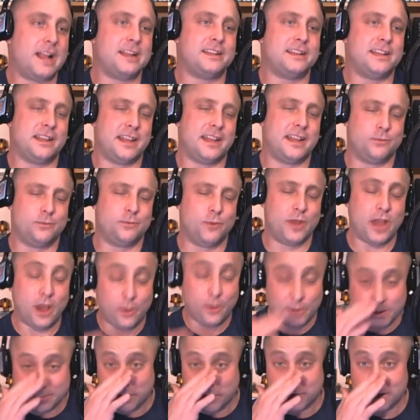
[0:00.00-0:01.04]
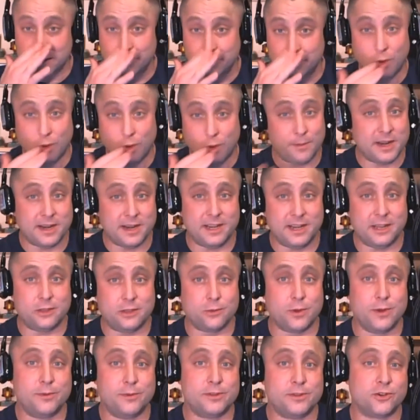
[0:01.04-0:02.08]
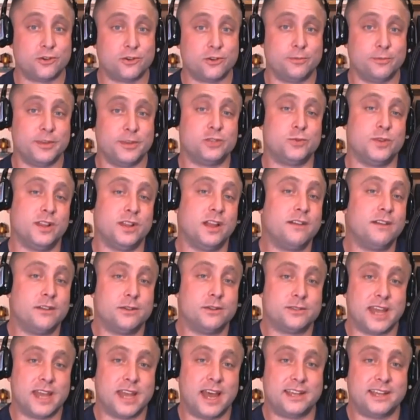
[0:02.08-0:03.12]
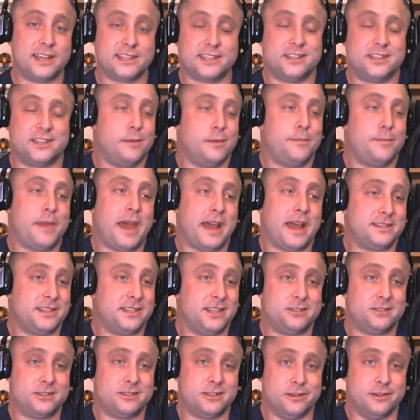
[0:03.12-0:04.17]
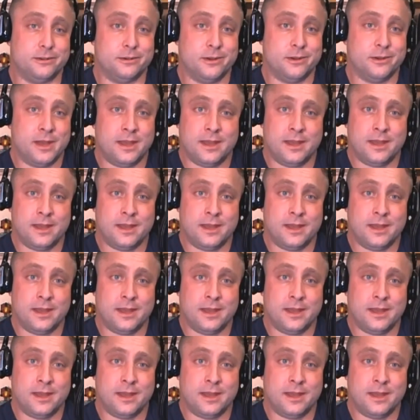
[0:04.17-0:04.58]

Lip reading: of we always book an appointment at E3 with Turtle Beach. We love those guys. I saw them at PAX East too.